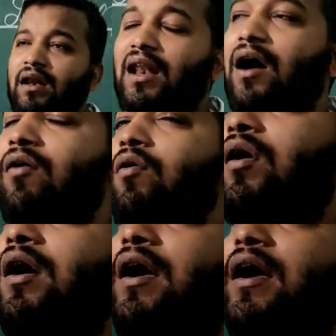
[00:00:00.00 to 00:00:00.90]
Now,
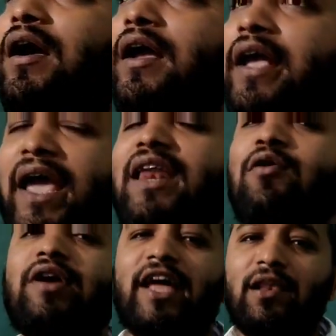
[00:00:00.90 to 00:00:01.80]
can
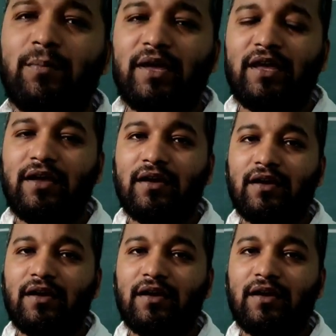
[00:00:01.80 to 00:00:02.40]
you tell me